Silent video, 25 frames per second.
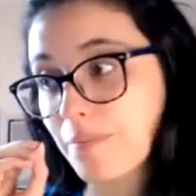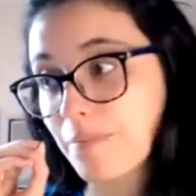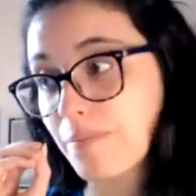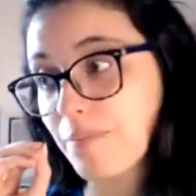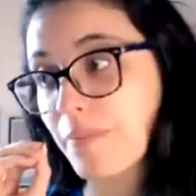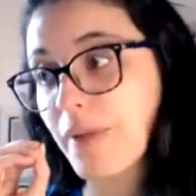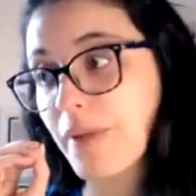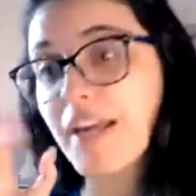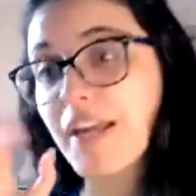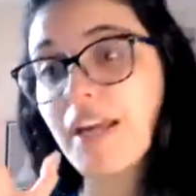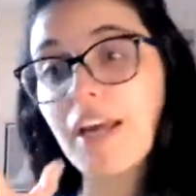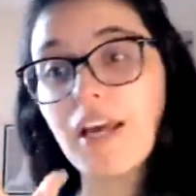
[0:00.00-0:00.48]

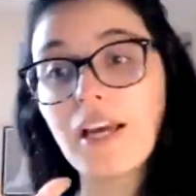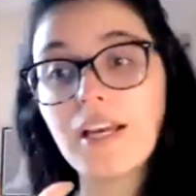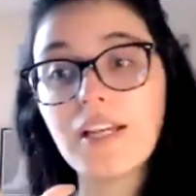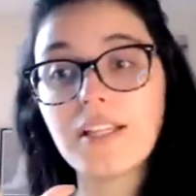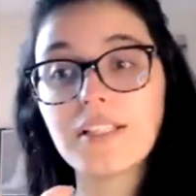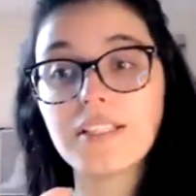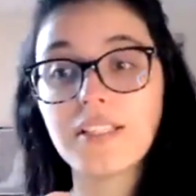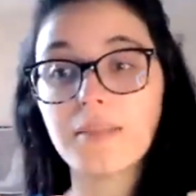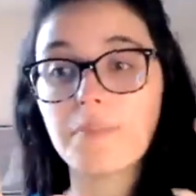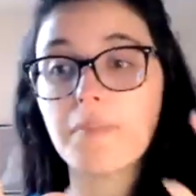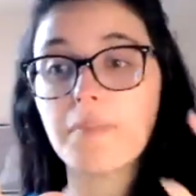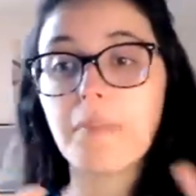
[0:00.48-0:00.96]

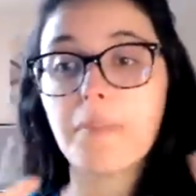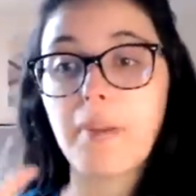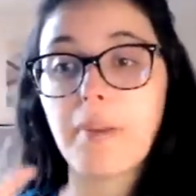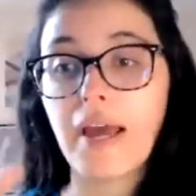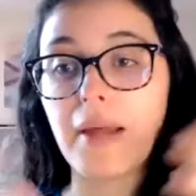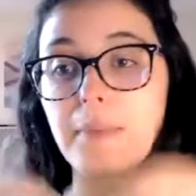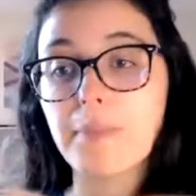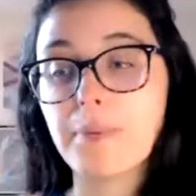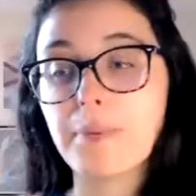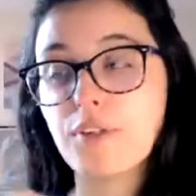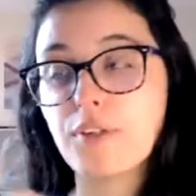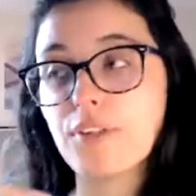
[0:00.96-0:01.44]
because I'm a
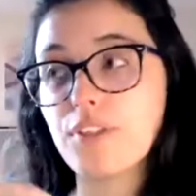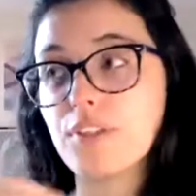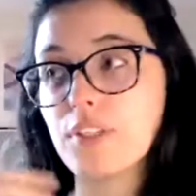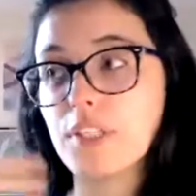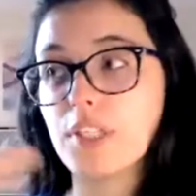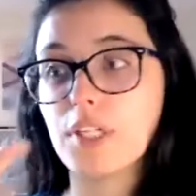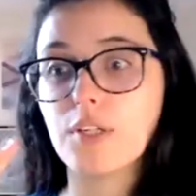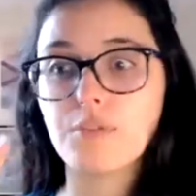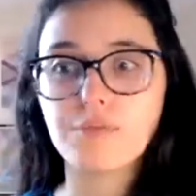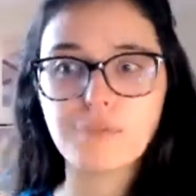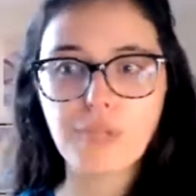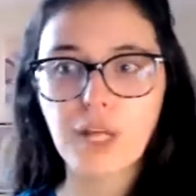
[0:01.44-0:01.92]
bad
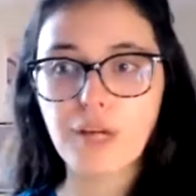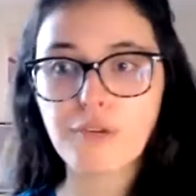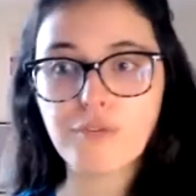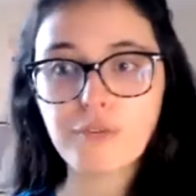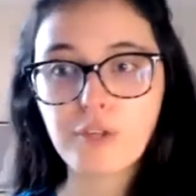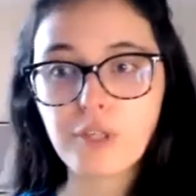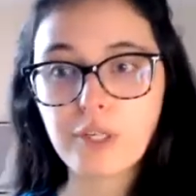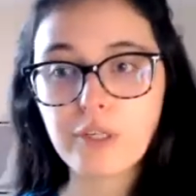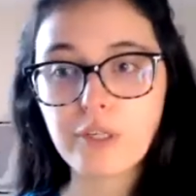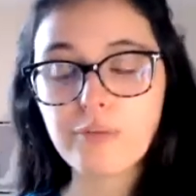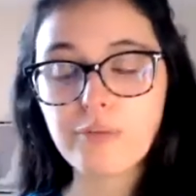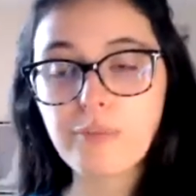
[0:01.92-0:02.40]
person of not
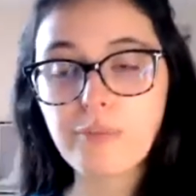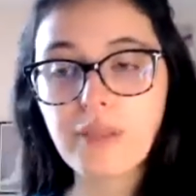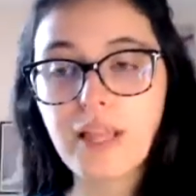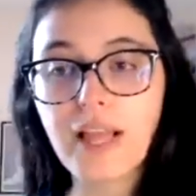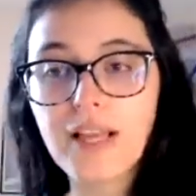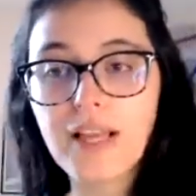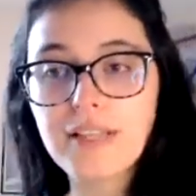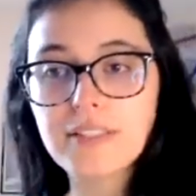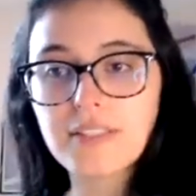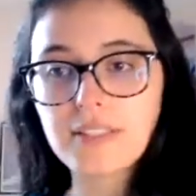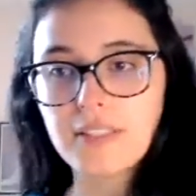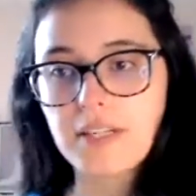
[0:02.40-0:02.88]
following
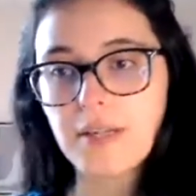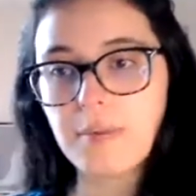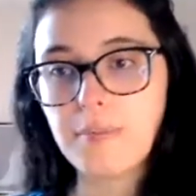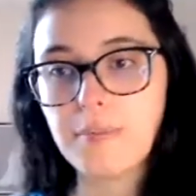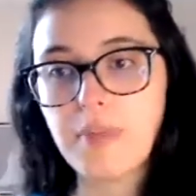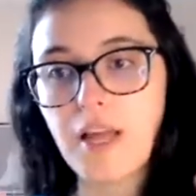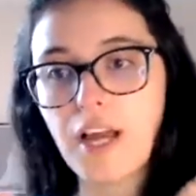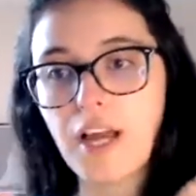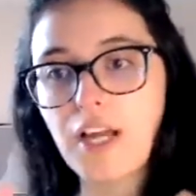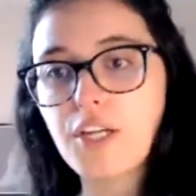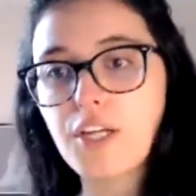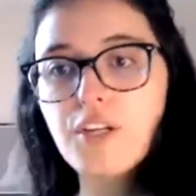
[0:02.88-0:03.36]
plans and I'm
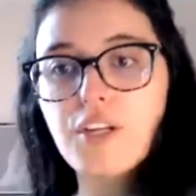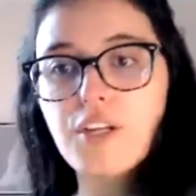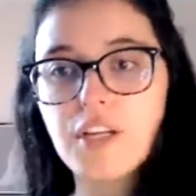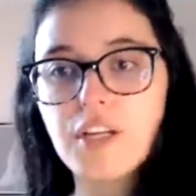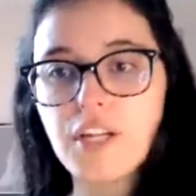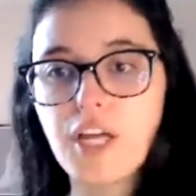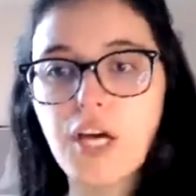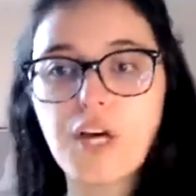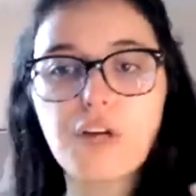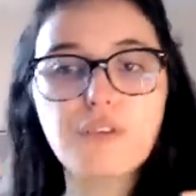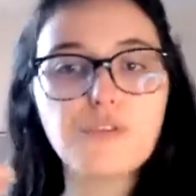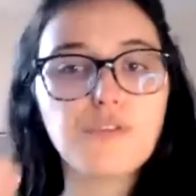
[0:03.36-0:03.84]
not good
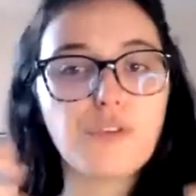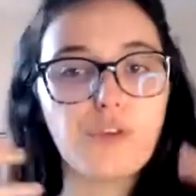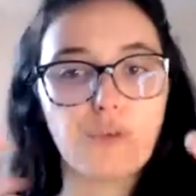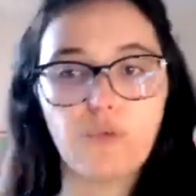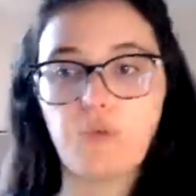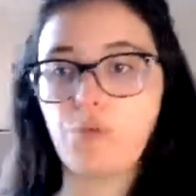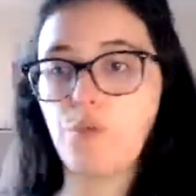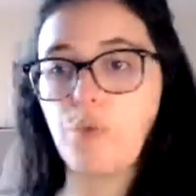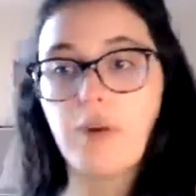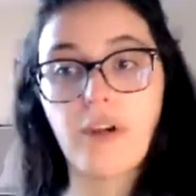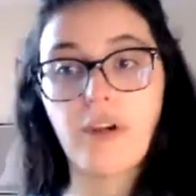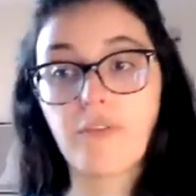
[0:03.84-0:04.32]
enough or
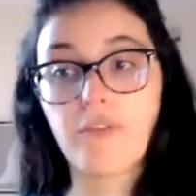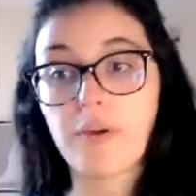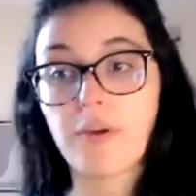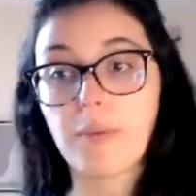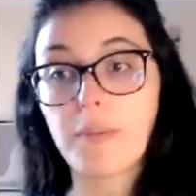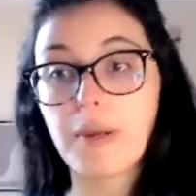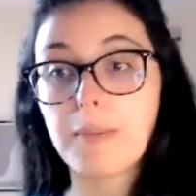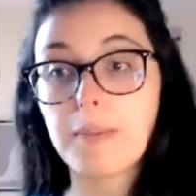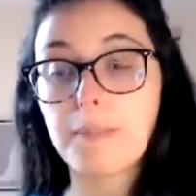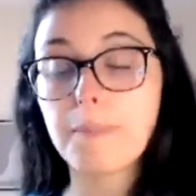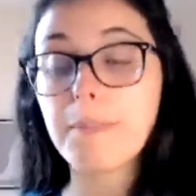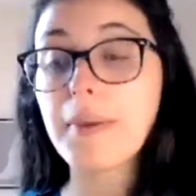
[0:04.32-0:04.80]
whatever it
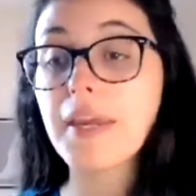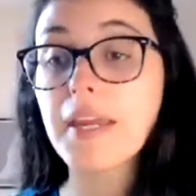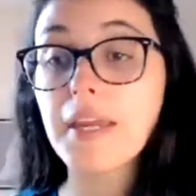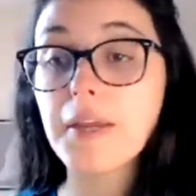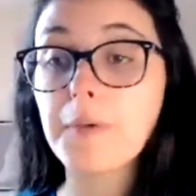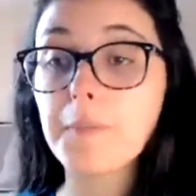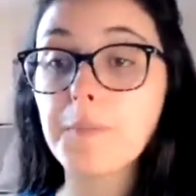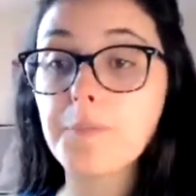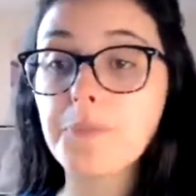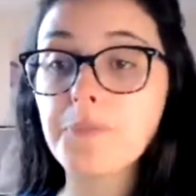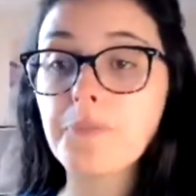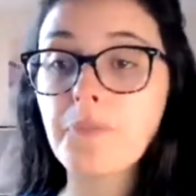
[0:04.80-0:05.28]
might
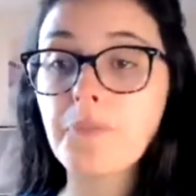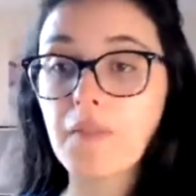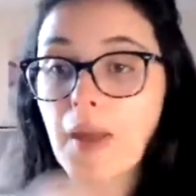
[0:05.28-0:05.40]
be,